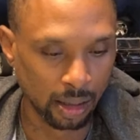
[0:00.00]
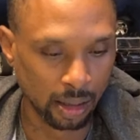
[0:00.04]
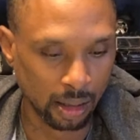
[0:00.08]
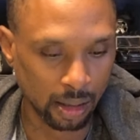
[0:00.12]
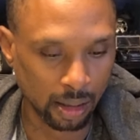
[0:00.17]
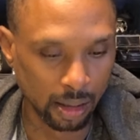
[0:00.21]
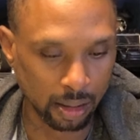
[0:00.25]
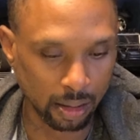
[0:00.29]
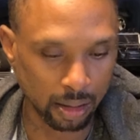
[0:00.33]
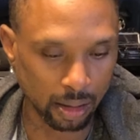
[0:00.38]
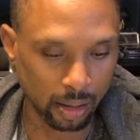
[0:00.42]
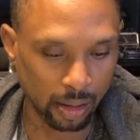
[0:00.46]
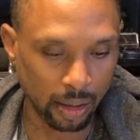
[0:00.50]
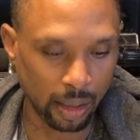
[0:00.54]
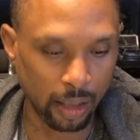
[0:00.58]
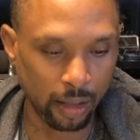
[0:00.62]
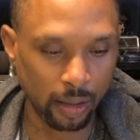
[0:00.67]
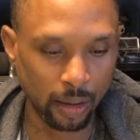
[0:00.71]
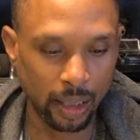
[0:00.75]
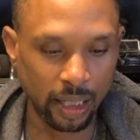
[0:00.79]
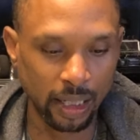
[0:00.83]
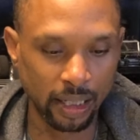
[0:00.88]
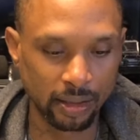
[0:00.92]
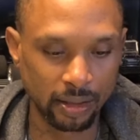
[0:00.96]
So here
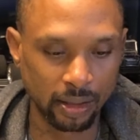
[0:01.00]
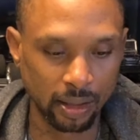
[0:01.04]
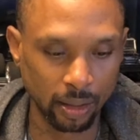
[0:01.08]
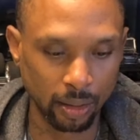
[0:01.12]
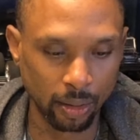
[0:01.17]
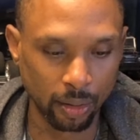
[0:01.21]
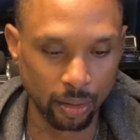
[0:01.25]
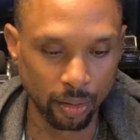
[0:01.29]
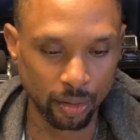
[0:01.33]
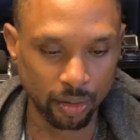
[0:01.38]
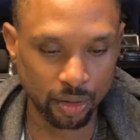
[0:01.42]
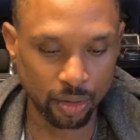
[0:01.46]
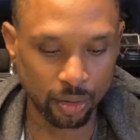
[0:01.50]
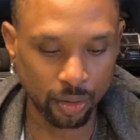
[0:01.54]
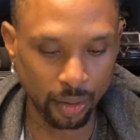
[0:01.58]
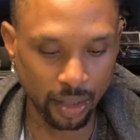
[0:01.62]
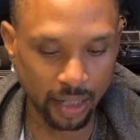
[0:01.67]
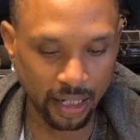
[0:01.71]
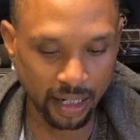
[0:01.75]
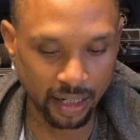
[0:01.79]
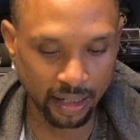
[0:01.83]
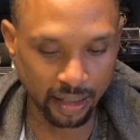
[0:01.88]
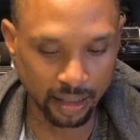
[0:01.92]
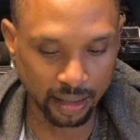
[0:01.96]
is the little
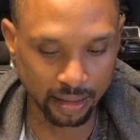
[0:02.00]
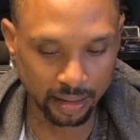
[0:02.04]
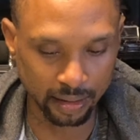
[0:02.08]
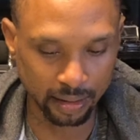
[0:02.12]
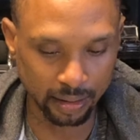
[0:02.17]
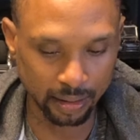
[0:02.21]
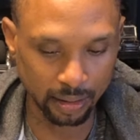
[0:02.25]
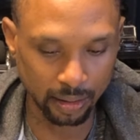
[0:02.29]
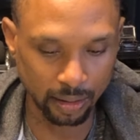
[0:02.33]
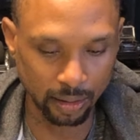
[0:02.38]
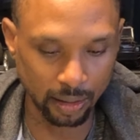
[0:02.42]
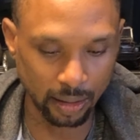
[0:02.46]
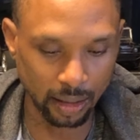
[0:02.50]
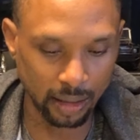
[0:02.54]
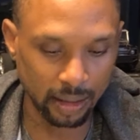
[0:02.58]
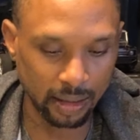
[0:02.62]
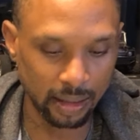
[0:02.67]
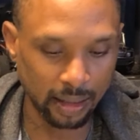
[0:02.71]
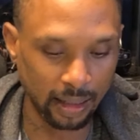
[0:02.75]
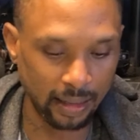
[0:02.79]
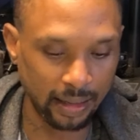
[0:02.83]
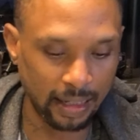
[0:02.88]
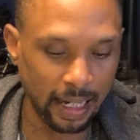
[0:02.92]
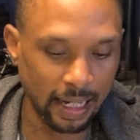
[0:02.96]
string. This is, you're gonna
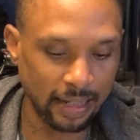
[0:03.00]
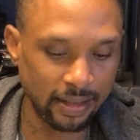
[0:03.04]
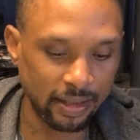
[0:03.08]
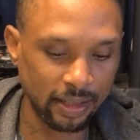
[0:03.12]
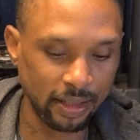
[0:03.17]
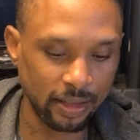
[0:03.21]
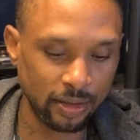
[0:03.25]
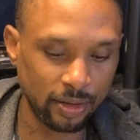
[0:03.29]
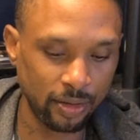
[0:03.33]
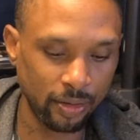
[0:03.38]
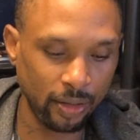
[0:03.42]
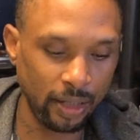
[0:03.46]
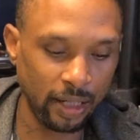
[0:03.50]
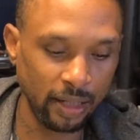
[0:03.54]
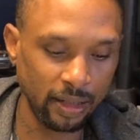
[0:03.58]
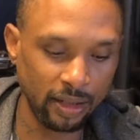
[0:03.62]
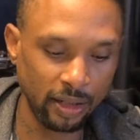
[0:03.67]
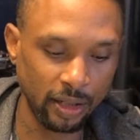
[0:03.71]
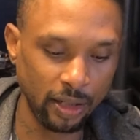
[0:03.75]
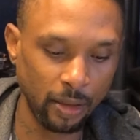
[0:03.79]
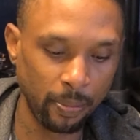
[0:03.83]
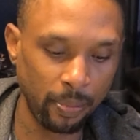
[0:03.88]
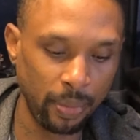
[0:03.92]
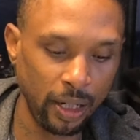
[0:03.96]
attach this string to
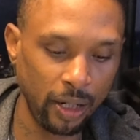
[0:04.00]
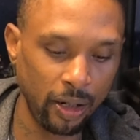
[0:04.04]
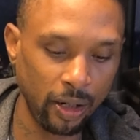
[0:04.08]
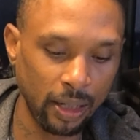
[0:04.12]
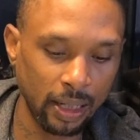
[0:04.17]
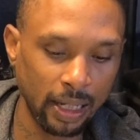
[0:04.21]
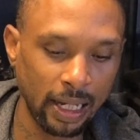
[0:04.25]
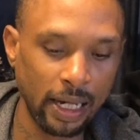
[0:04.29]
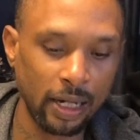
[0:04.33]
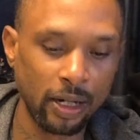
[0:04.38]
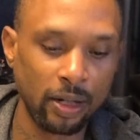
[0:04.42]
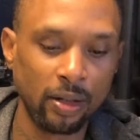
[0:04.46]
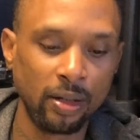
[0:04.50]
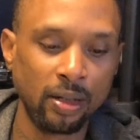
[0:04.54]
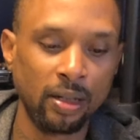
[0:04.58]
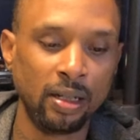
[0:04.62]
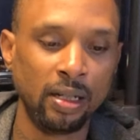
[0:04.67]
your paraglider,